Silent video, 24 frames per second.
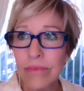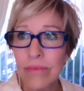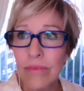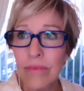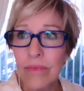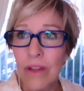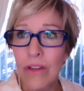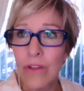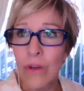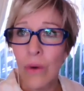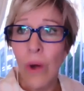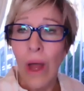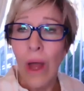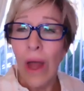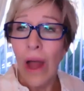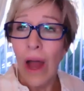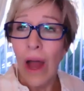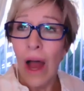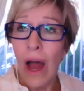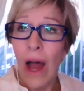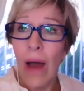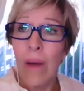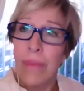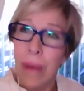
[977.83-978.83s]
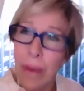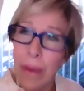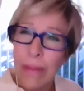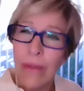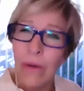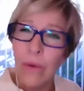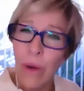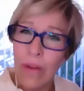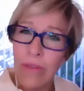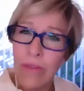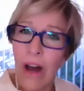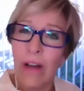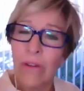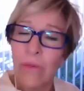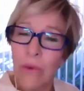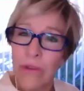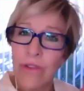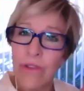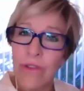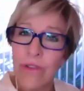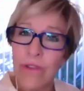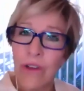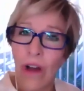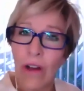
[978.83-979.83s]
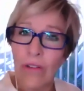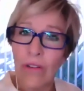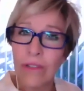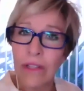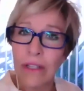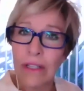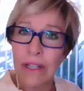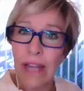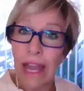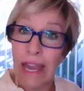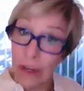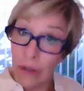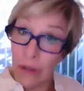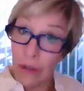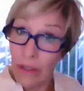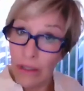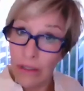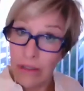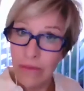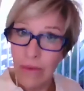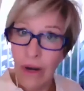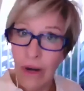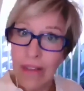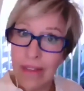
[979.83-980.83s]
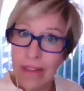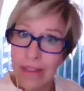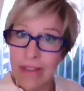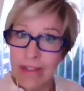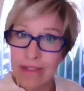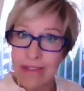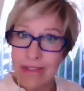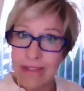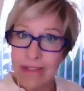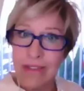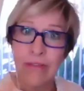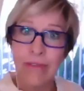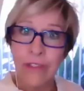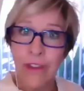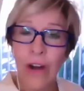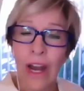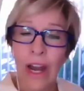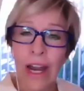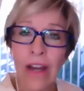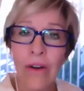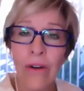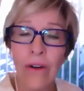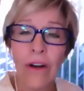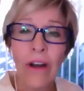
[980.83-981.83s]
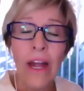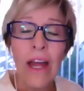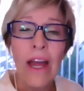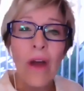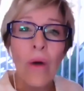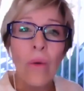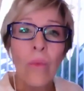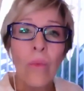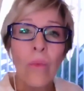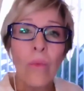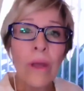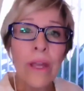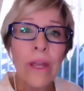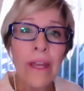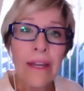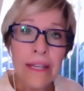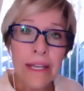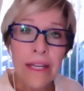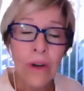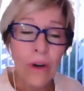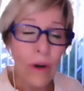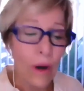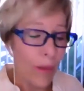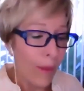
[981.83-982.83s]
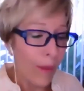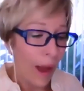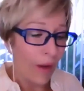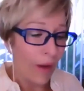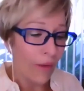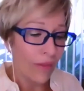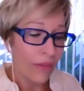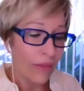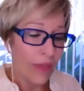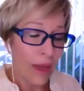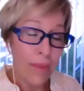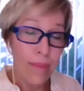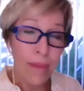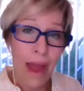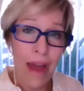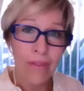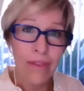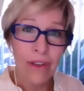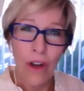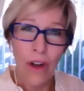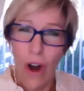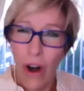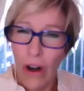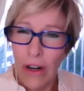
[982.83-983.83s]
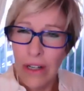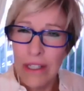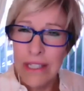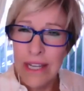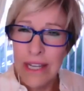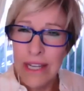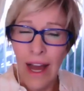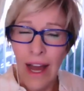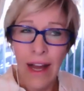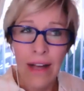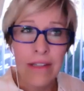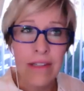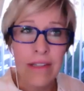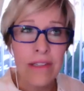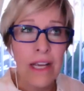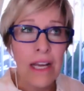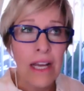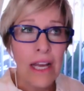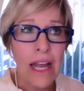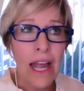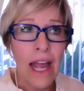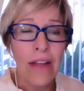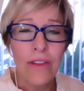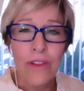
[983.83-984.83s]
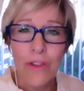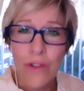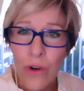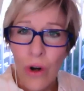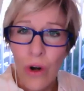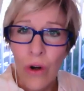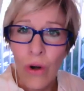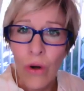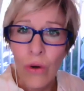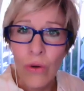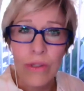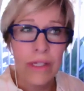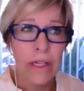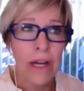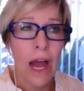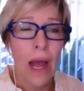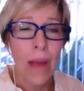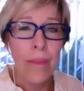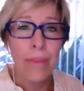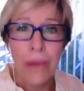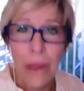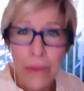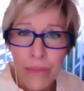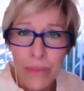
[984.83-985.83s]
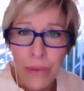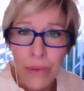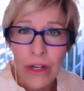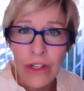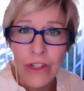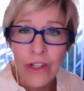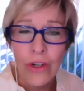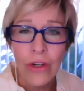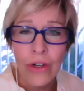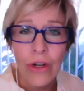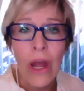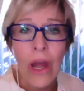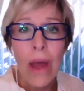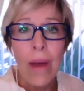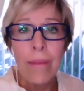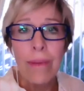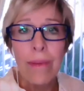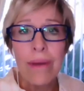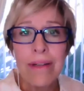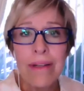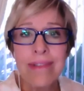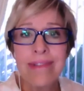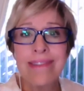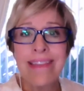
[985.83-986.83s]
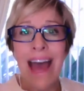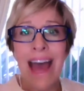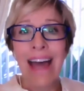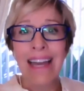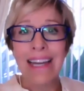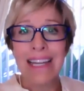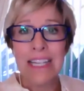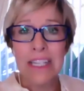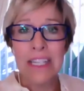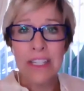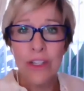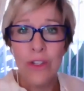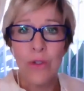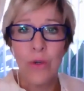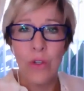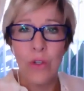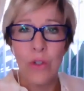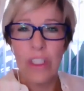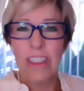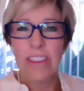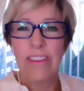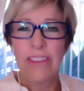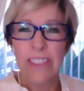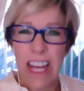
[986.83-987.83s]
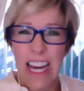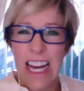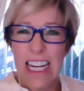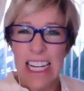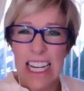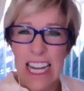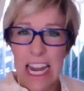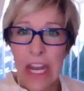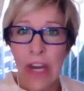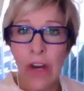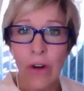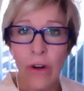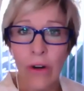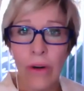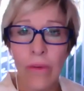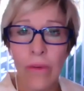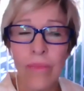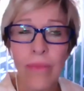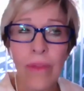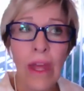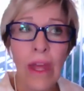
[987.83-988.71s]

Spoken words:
So people who have unresolved anger, right? They stuff their anger. We hear about them having heart attacks and strokes and high blood pressure because that is sort of that anger.